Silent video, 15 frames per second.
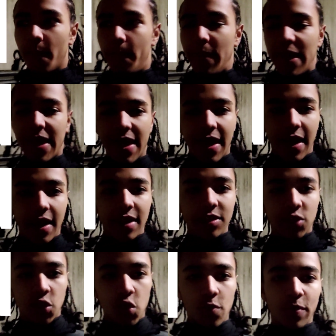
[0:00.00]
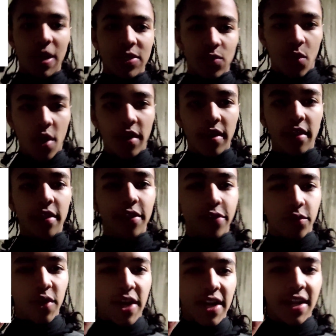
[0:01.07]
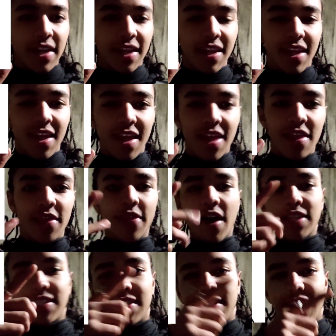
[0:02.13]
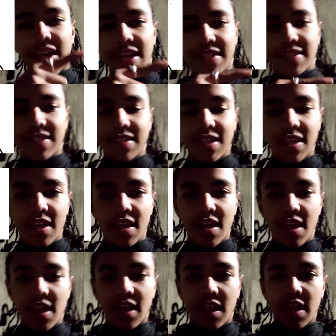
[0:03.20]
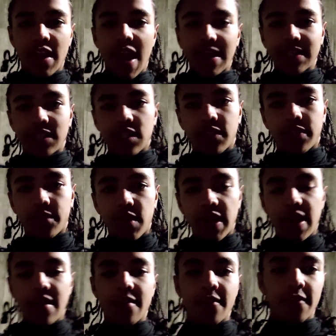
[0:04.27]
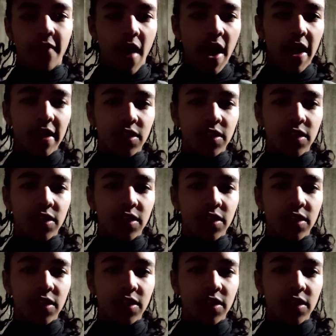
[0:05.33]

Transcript: being 2 plus 1, 3. Thus 6 connects to 3 via